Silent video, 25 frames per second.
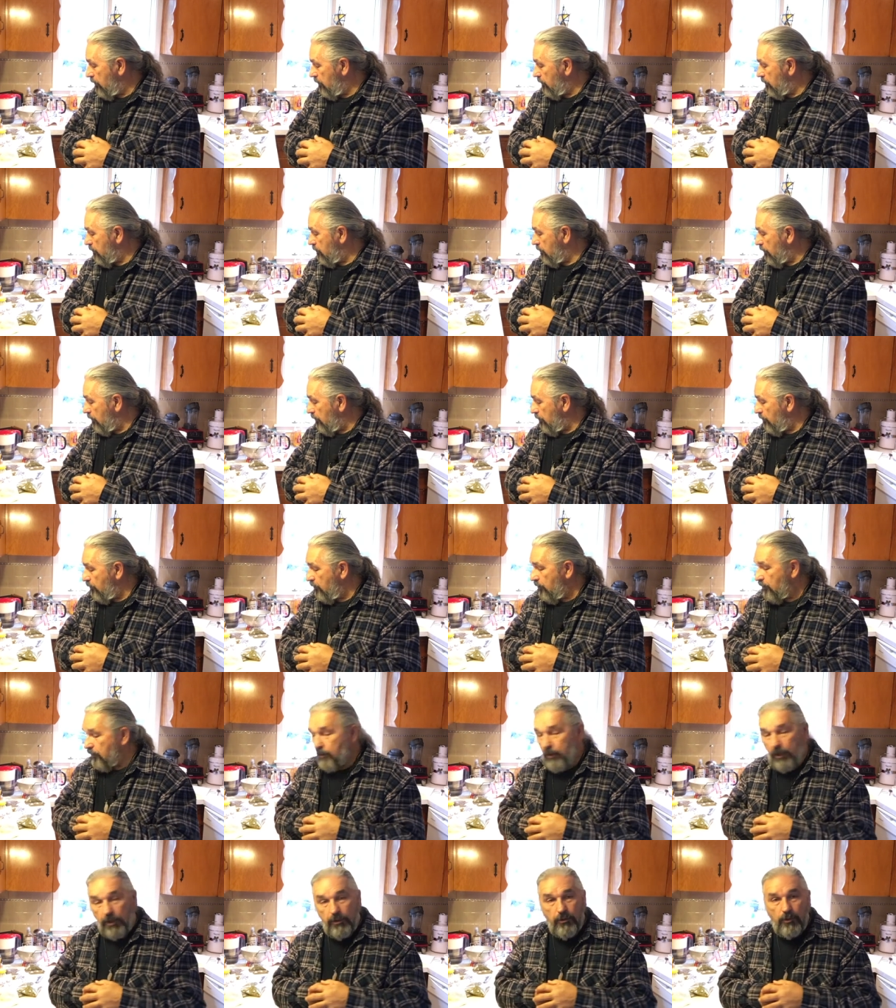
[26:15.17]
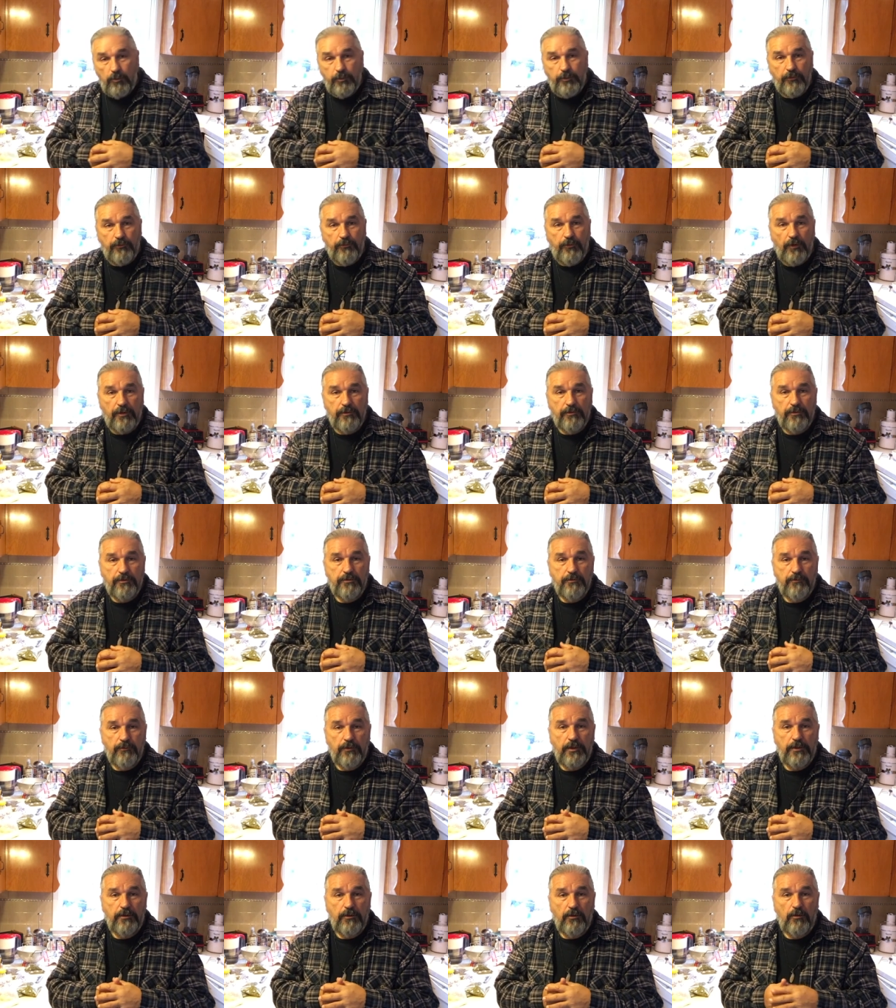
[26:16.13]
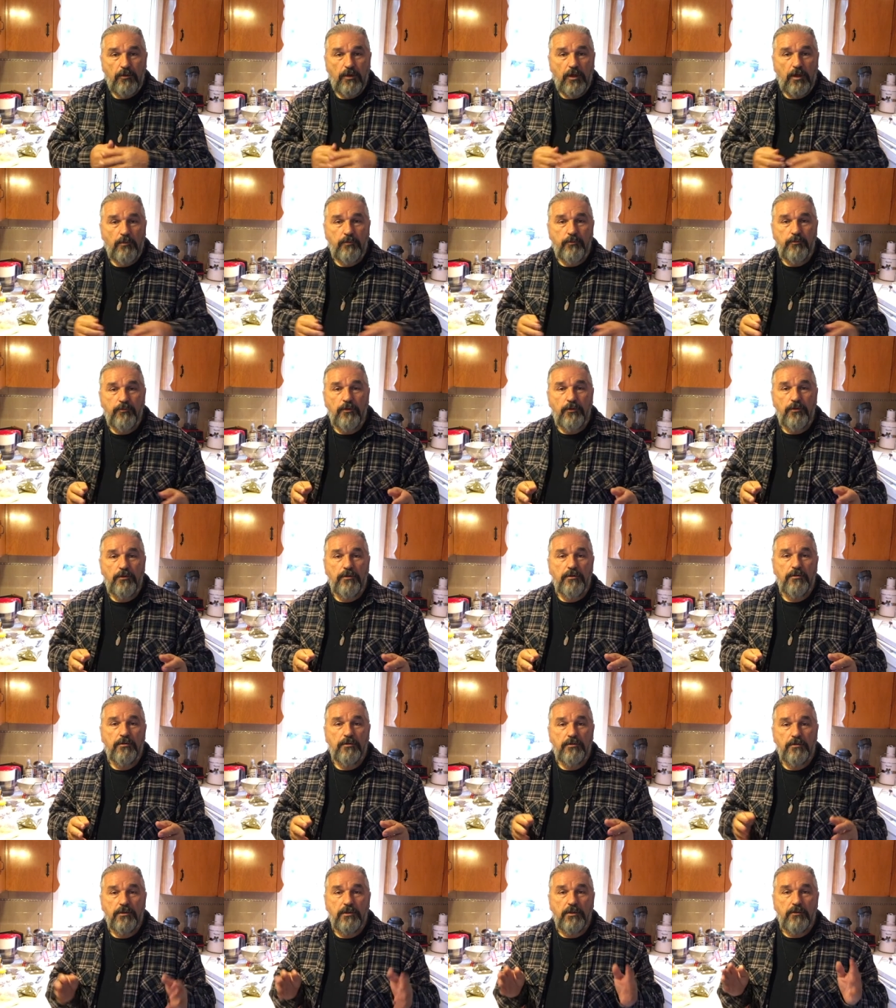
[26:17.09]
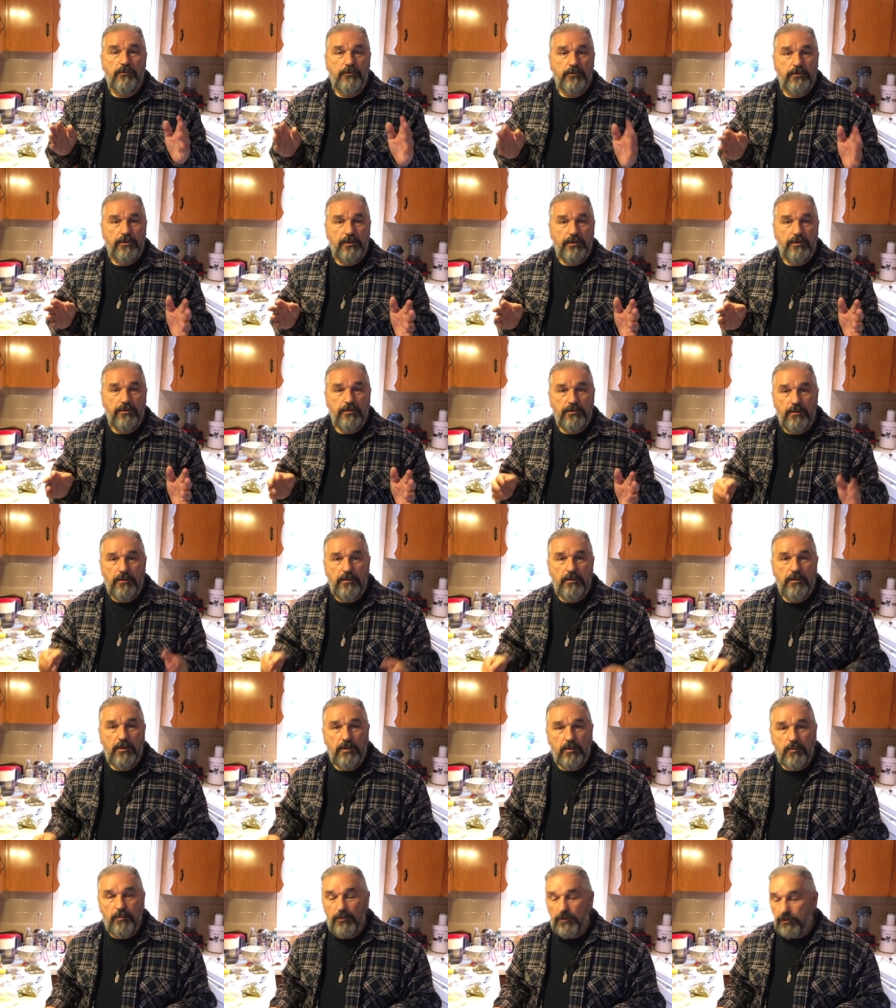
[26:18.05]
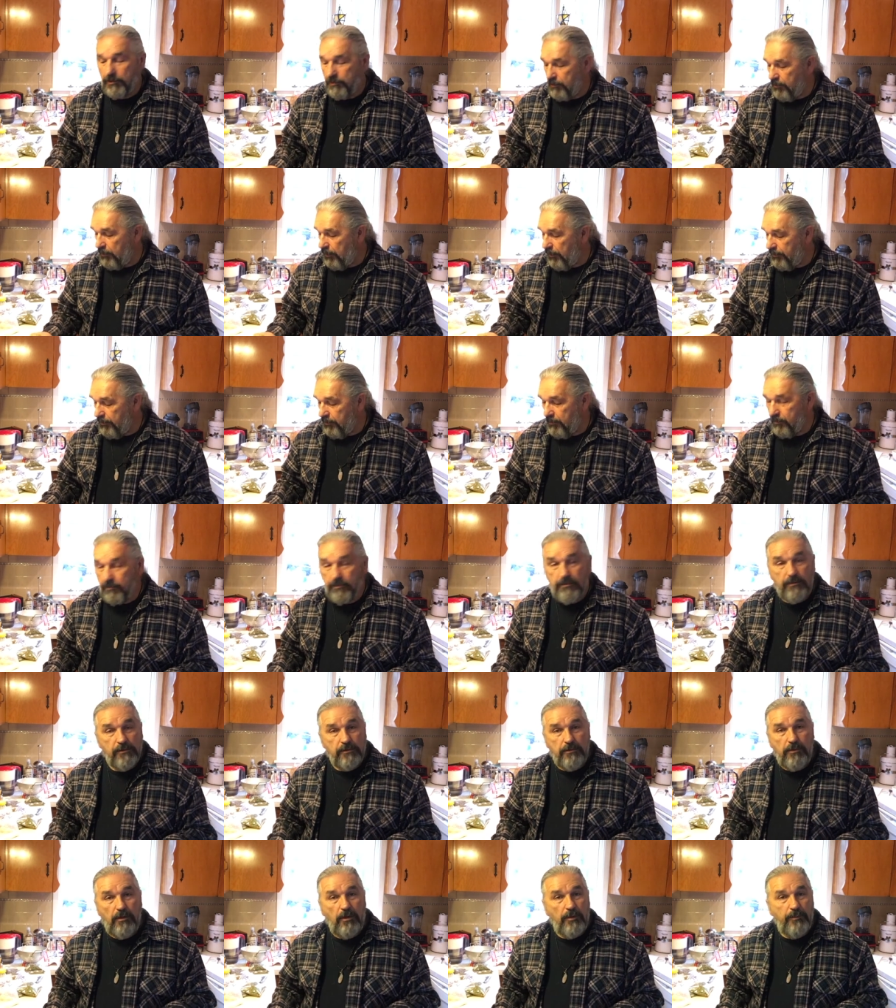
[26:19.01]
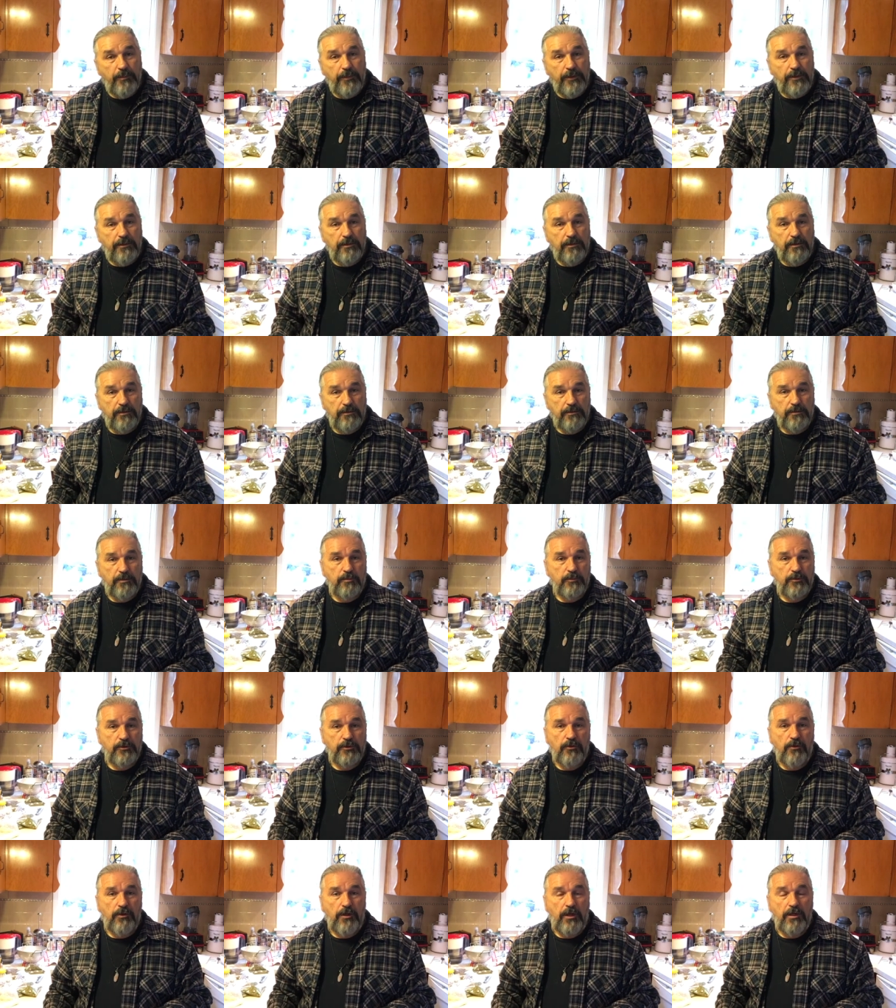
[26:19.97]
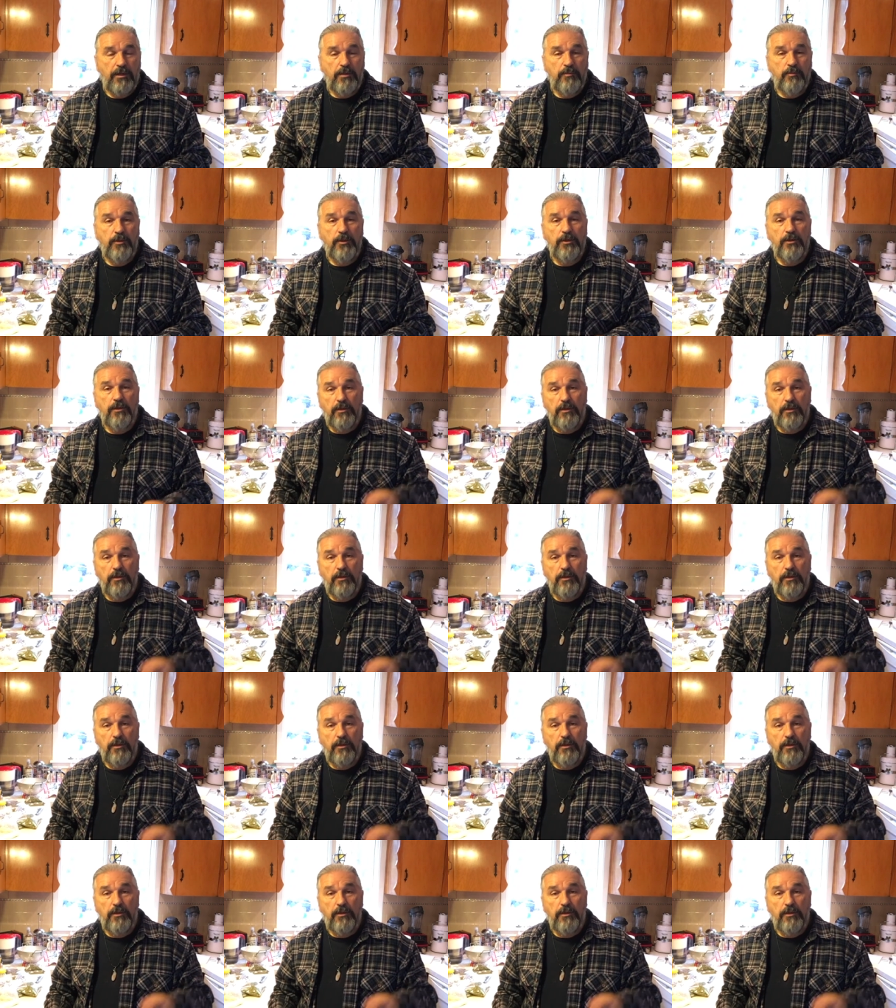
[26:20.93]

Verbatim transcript: So I hope you found this video helpful. If you did, please like, comment, and subscribe.